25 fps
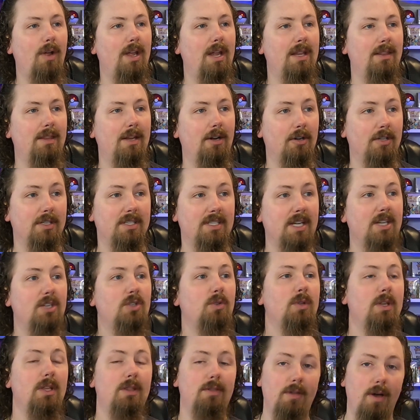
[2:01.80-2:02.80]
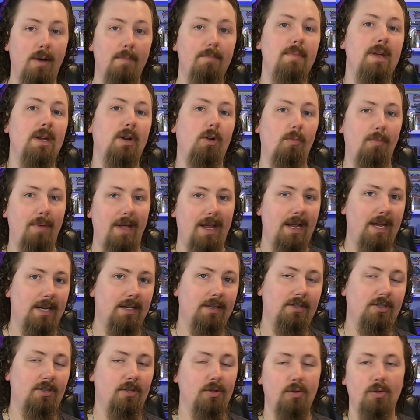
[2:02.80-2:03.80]
and they're essentially the
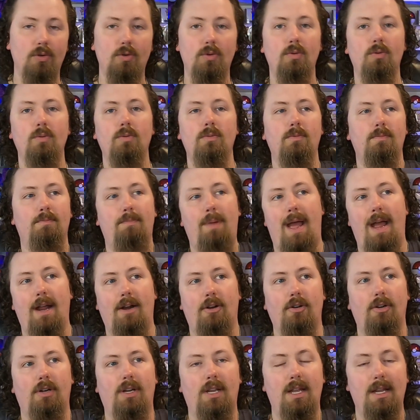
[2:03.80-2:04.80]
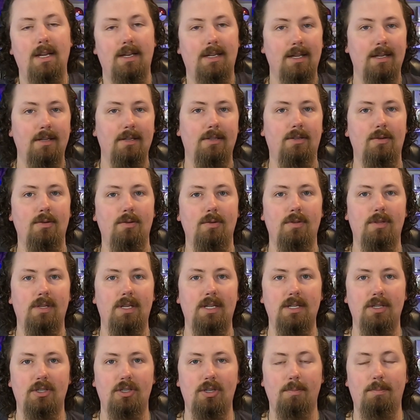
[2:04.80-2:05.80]
middleman to BackerKit and to
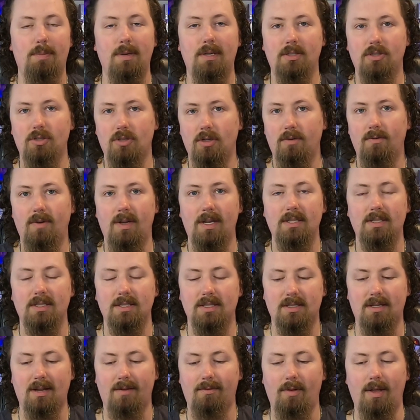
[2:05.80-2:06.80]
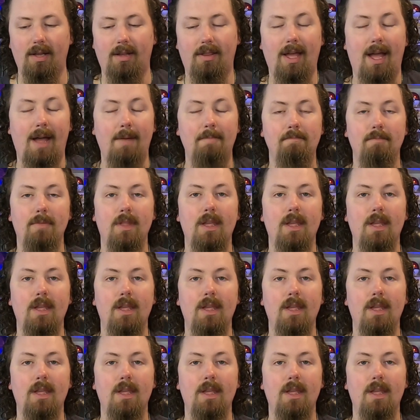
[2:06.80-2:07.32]
the shipping surveys and stuff like that.